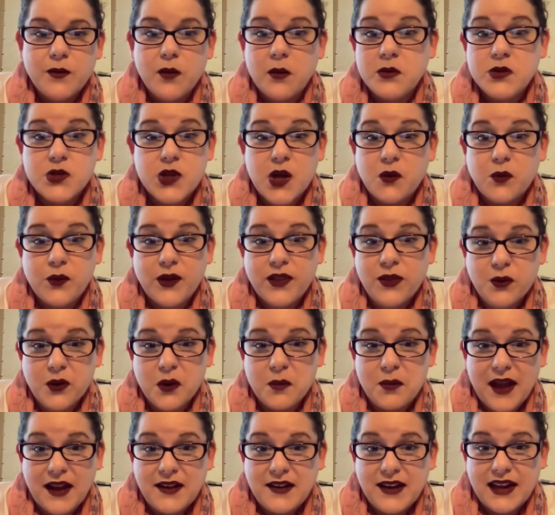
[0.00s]
John Winthrop
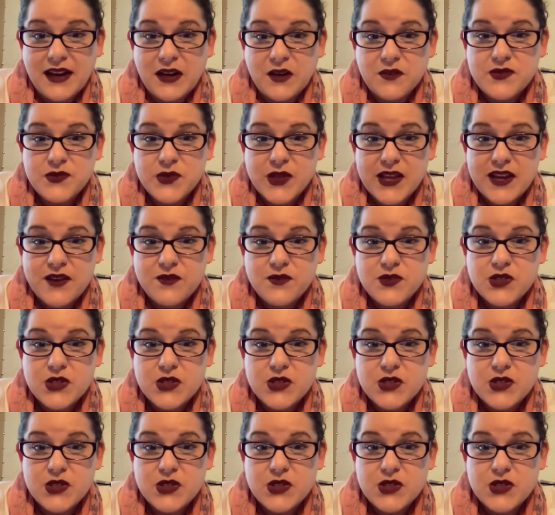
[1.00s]
had native slaves.